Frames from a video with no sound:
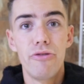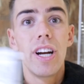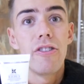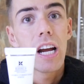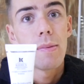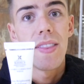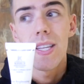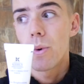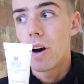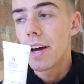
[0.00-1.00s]
really recommend
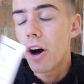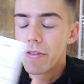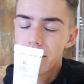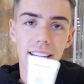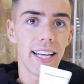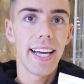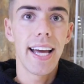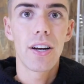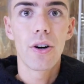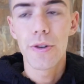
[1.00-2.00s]
this one. Obviously
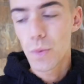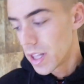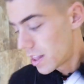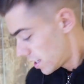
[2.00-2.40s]
it goes with